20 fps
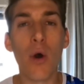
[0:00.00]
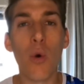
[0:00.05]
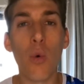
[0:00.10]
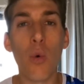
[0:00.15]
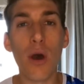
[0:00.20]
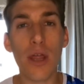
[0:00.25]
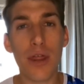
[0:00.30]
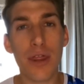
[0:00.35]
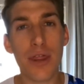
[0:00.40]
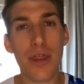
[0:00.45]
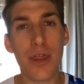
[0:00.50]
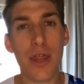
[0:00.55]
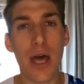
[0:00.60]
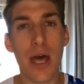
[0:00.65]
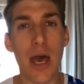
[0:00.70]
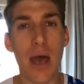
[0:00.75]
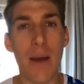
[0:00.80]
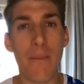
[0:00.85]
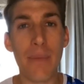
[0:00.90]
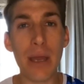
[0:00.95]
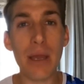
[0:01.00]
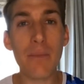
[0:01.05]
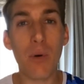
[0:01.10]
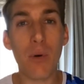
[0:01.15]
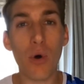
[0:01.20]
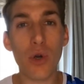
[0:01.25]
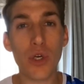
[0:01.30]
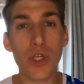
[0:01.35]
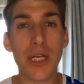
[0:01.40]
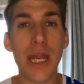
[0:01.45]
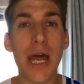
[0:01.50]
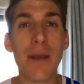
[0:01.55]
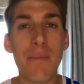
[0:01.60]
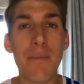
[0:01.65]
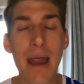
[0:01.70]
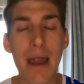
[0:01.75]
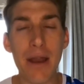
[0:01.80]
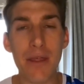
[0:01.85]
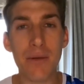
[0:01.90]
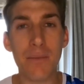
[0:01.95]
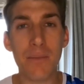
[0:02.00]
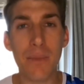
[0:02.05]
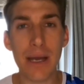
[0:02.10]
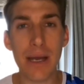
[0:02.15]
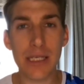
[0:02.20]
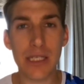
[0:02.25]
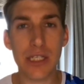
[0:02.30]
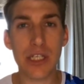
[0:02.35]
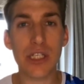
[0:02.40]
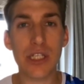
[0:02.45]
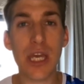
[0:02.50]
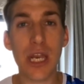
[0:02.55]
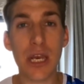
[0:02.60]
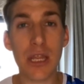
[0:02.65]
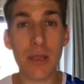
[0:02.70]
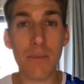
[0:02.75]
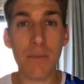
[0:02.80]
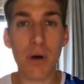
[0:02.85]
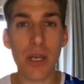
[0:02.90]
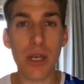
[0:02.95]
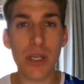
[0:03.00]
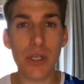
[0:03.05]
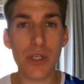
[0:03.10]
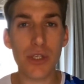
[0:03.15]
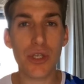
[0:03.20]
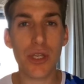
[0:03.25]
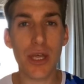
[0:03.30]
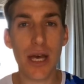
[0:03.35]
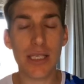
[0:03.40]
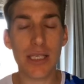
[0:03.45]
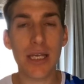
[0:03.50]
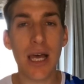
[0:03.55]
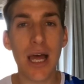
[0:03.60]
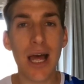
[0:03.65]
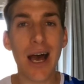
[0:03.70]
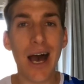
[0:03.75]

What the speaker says: with a big portion at marathon pace, just getting the body used to that.